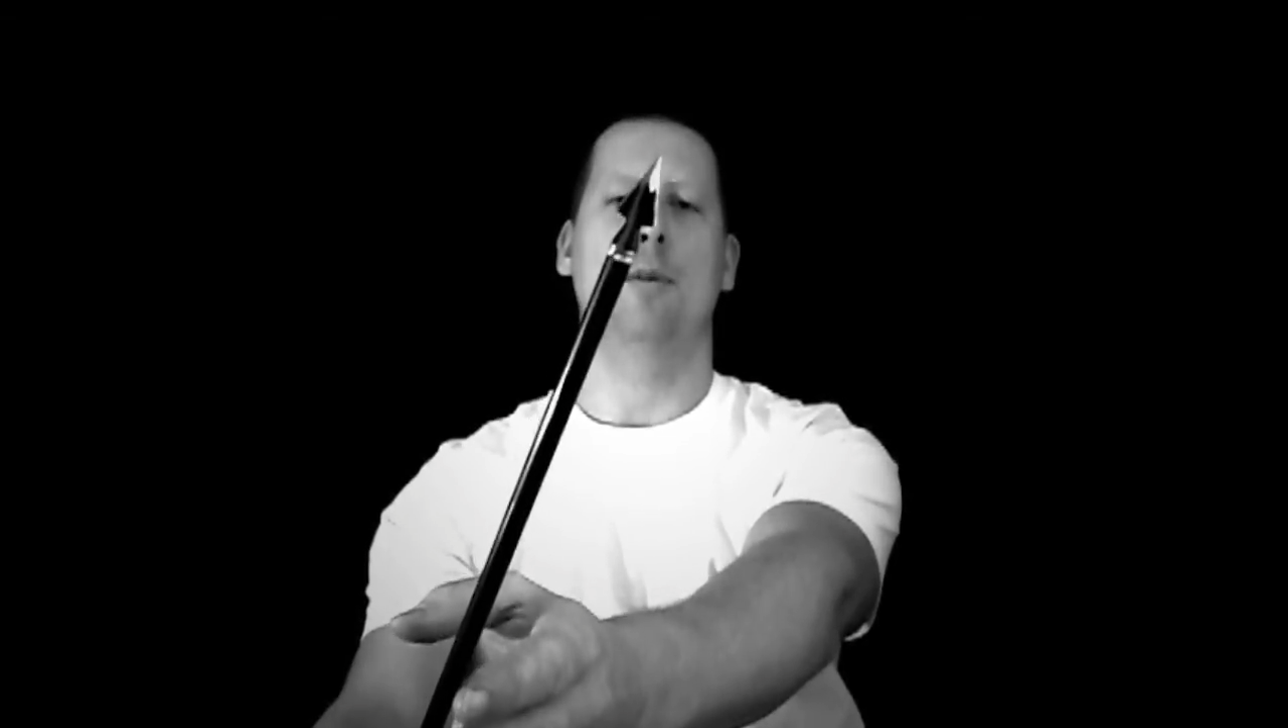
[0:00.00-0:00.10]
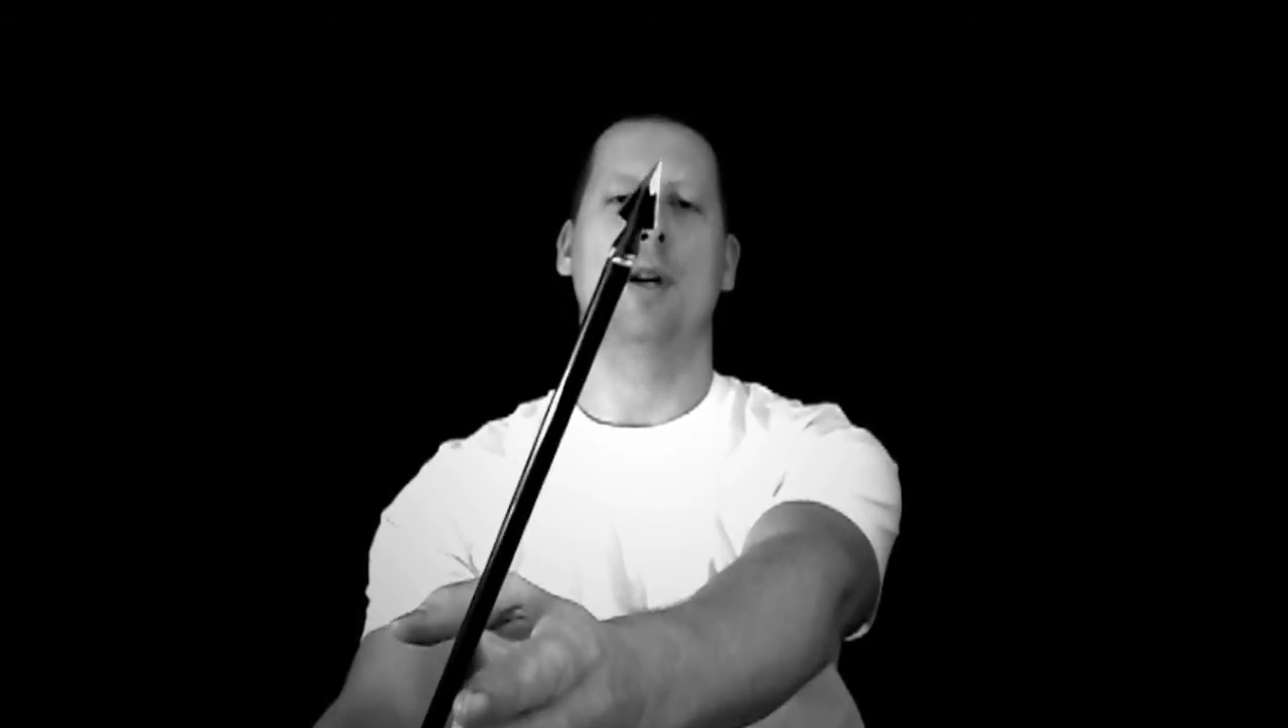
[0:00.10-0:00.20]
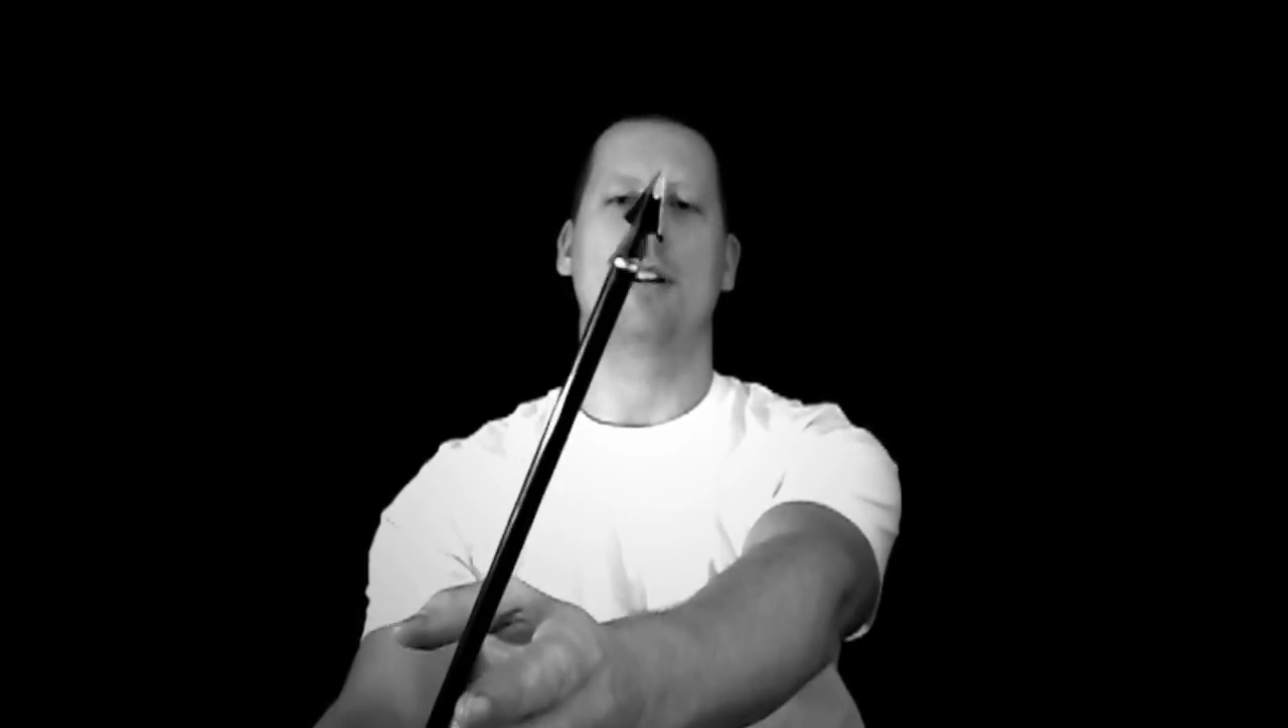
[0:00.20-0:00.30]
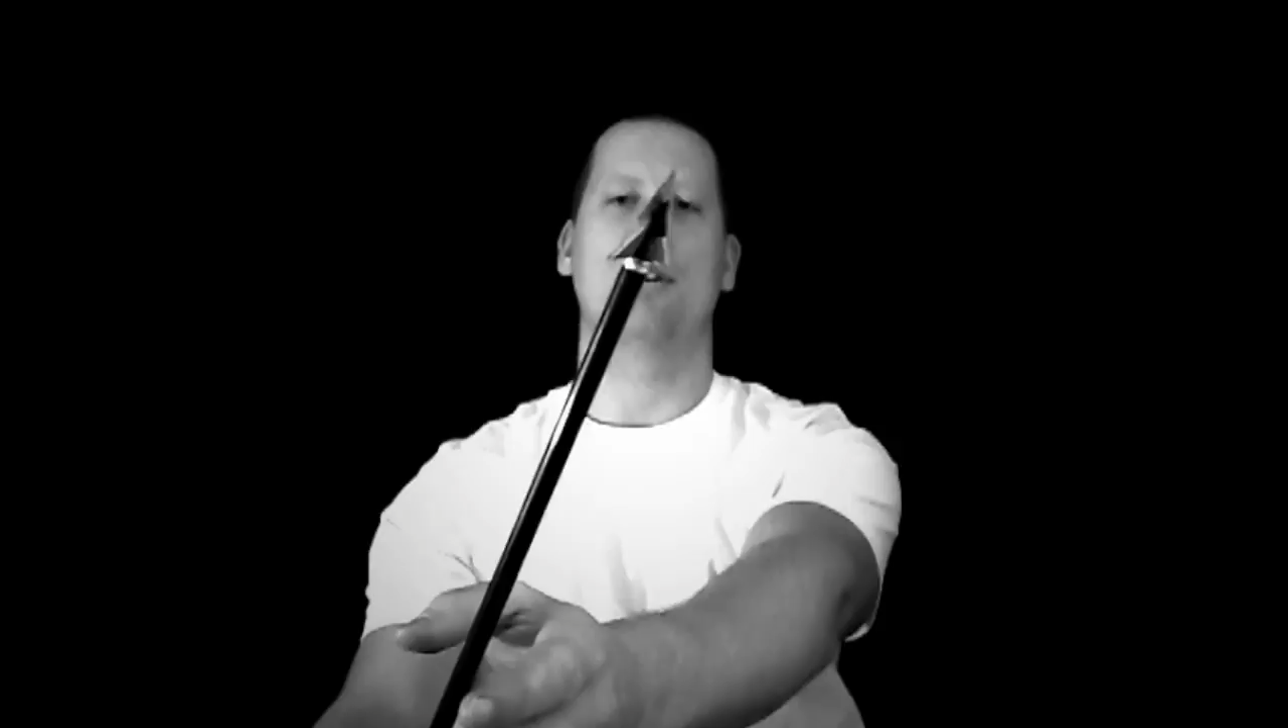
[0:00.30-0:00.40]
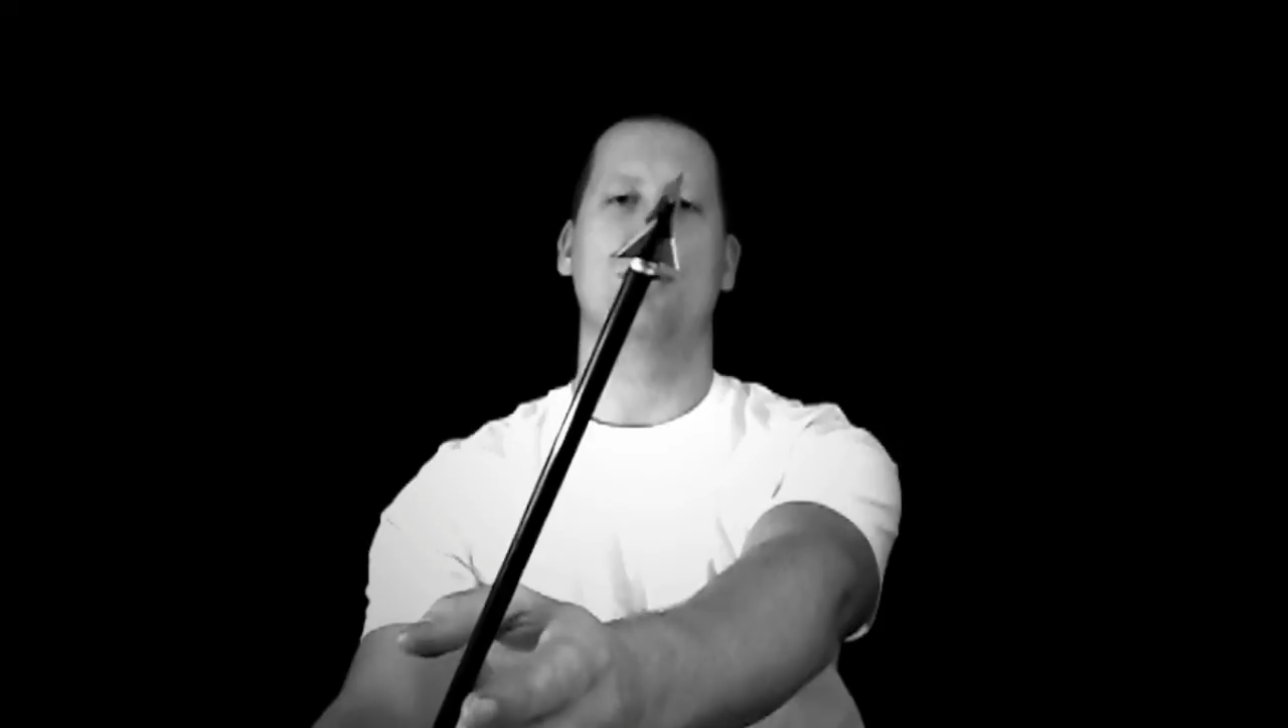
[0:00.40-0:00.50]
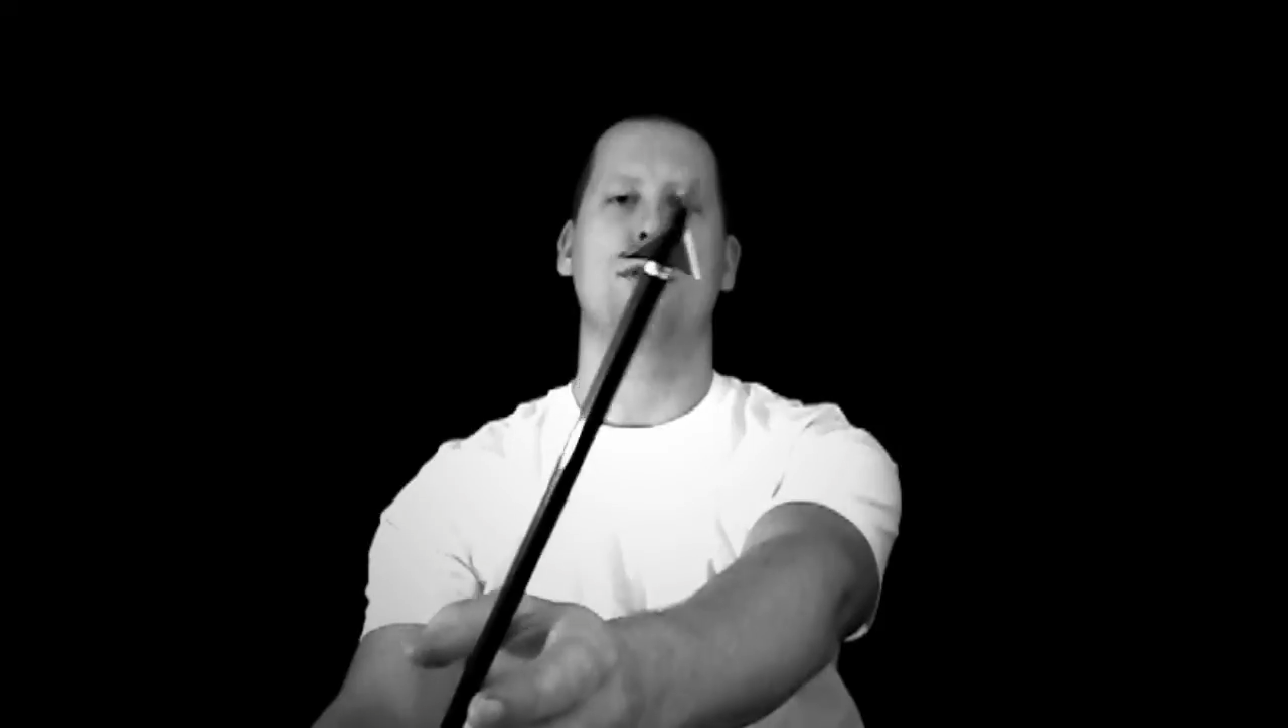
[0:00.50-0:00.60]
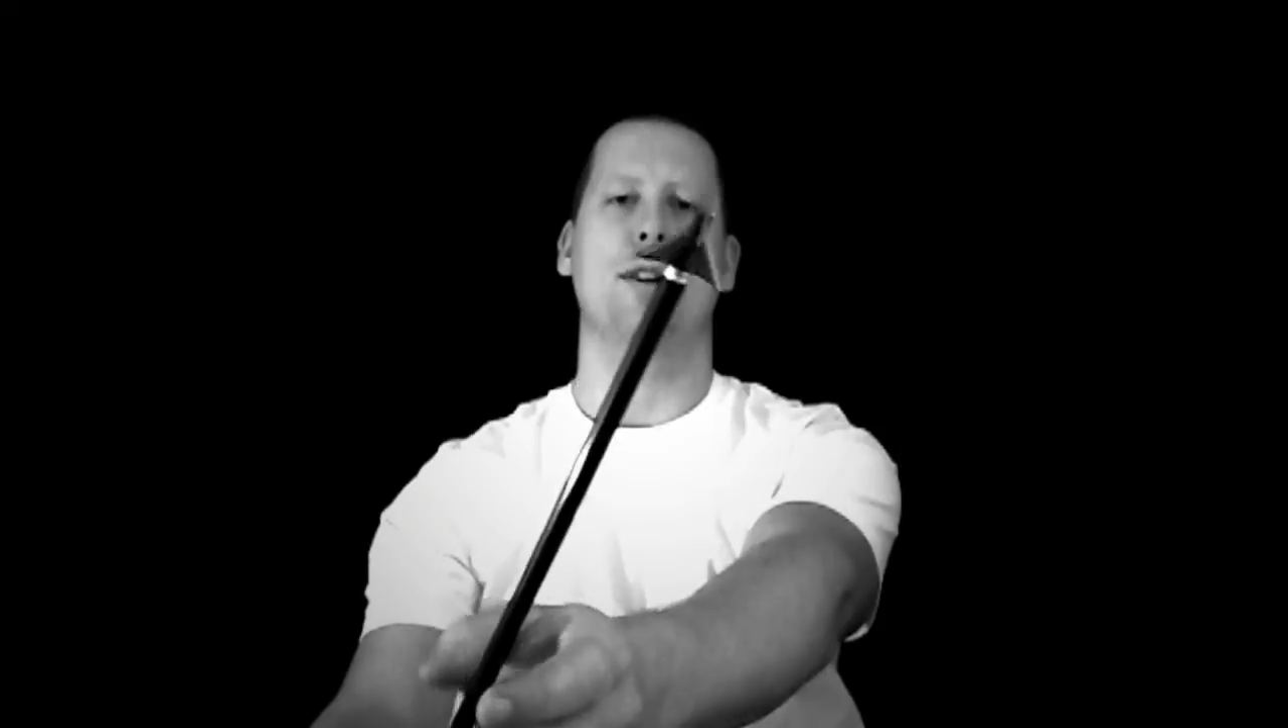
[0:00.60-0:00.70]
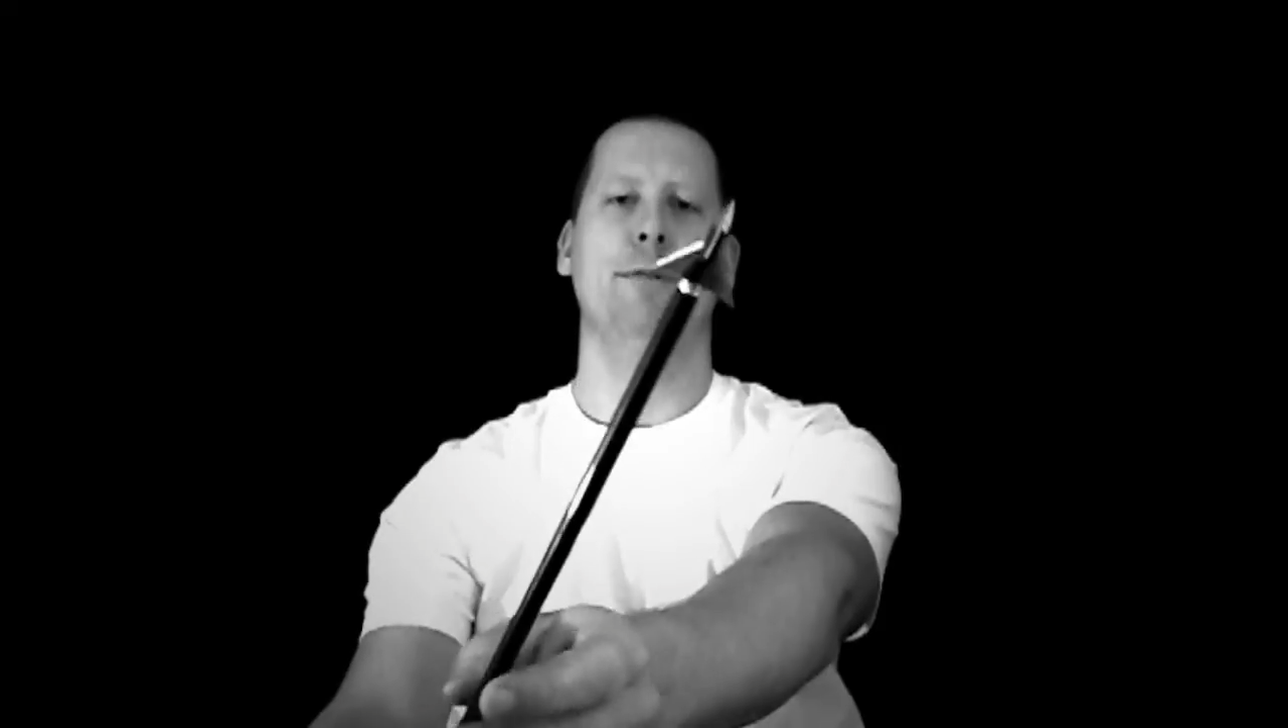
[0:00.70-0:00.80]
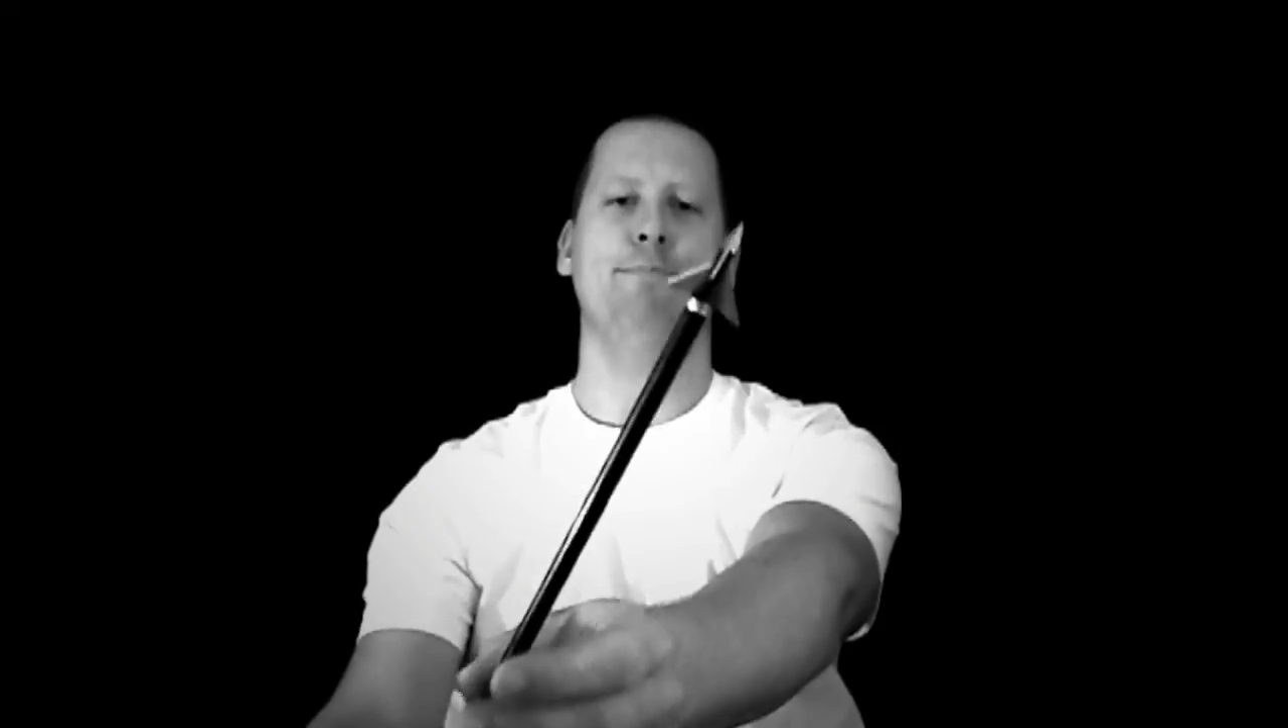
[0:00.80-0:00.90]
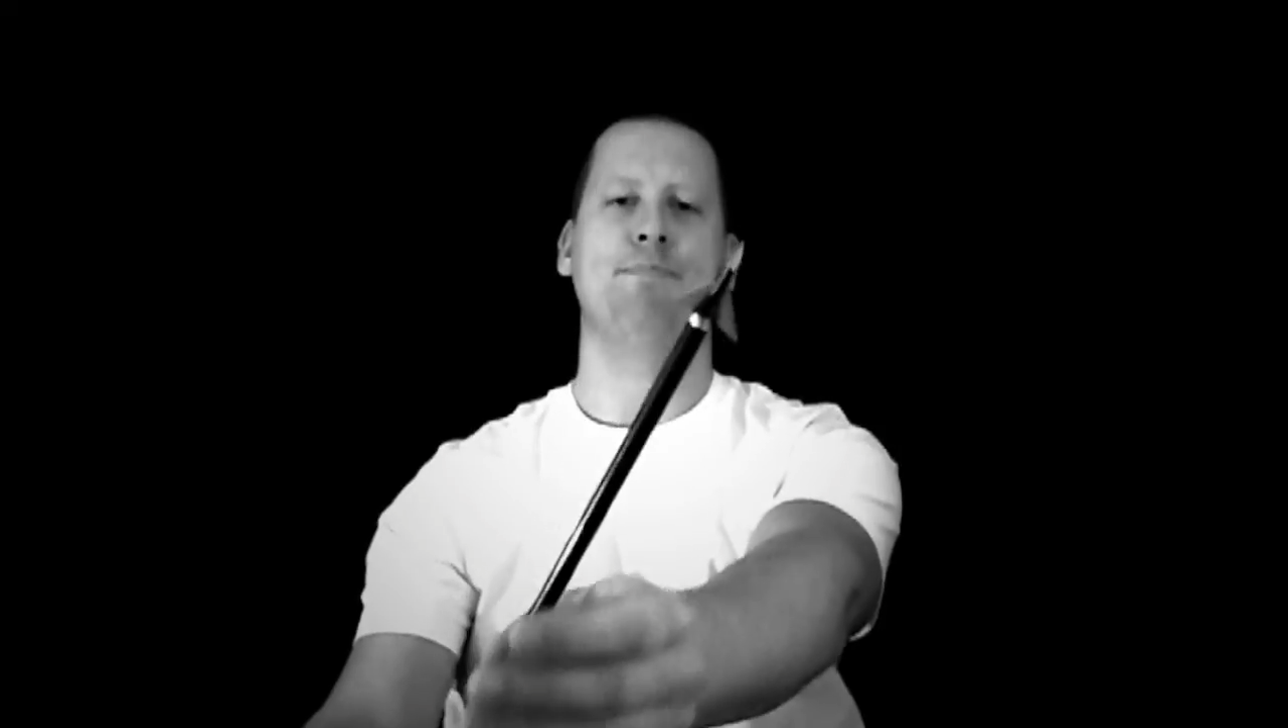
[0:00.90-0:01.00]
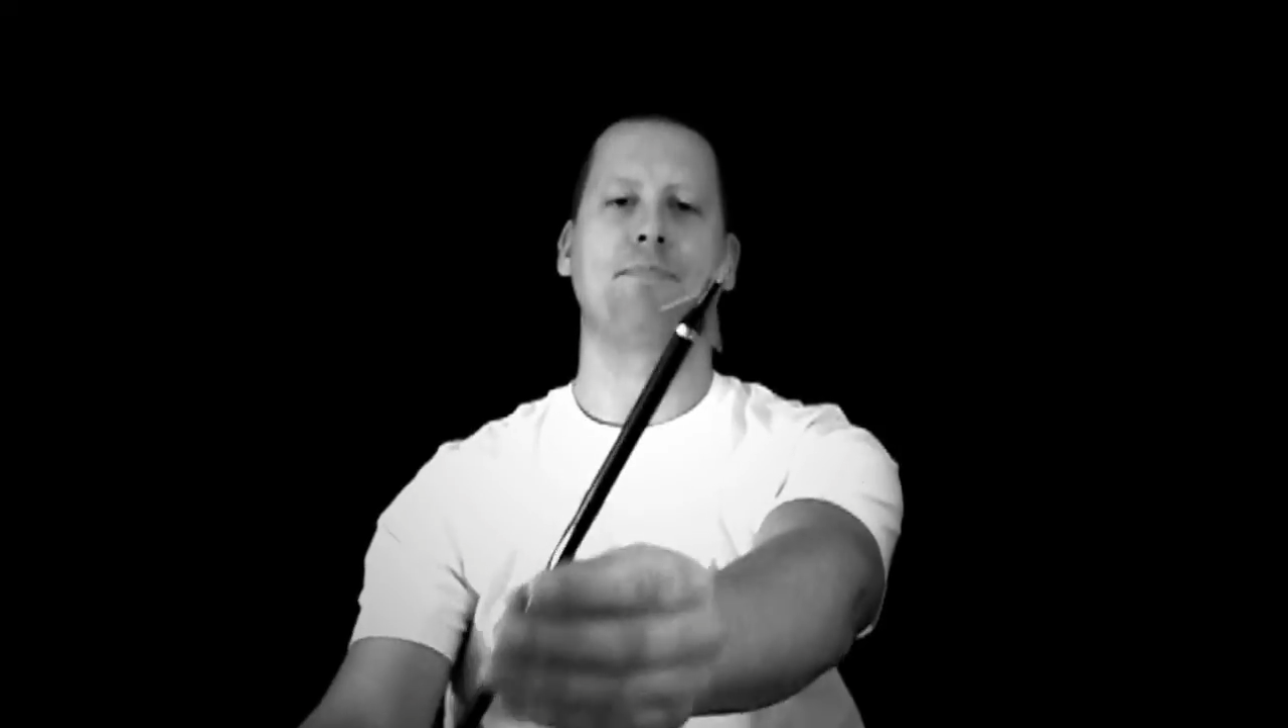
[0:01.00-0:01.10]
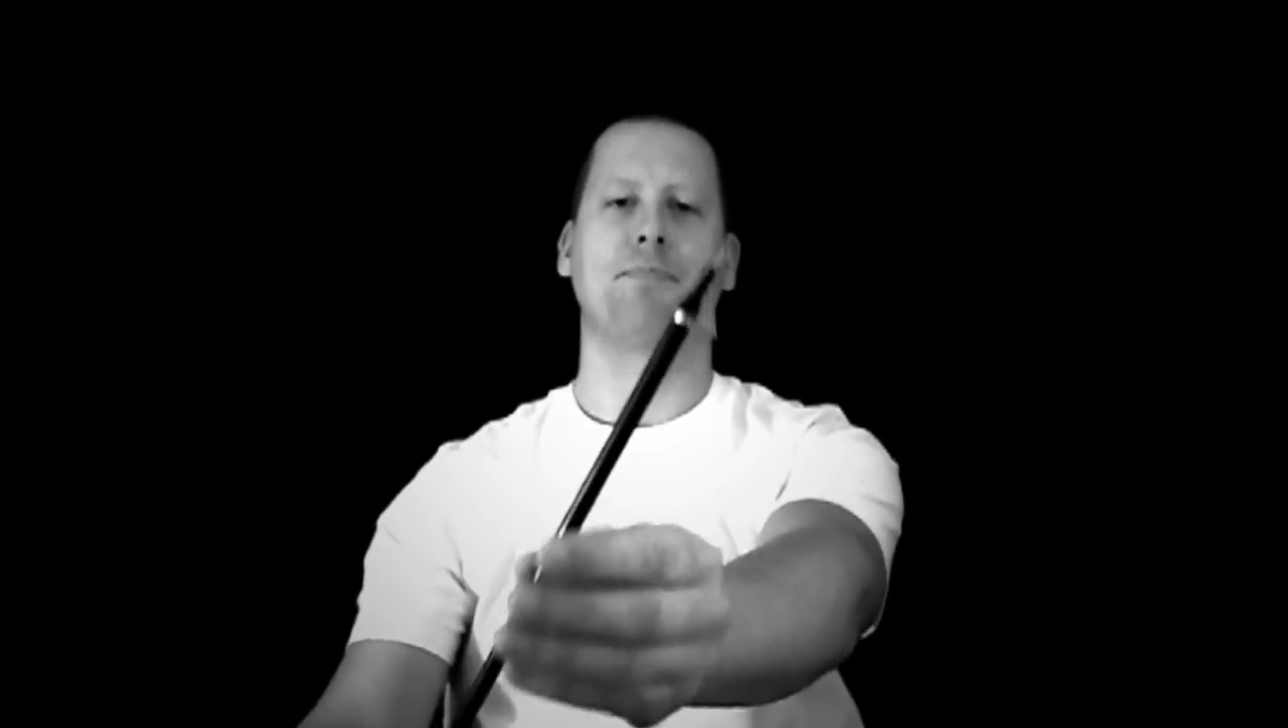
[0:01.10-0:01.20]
bit closer.